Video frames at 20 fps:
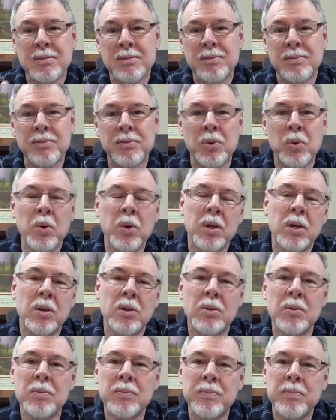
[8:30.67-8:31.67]
for
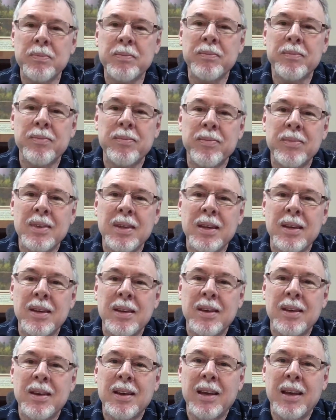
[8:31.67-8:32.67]
you,
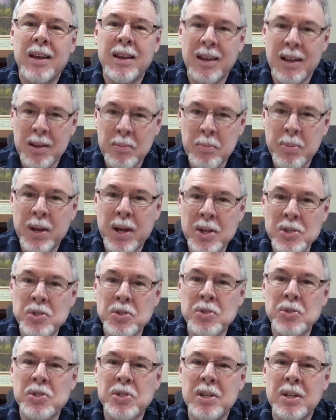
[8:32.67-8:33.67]
and I'm
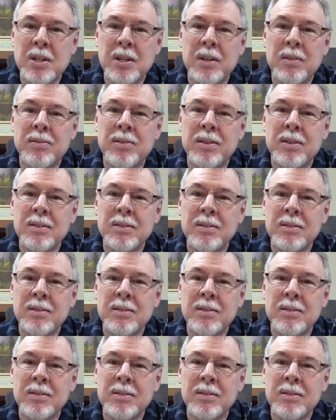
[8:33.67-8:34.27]
Pastor Steve,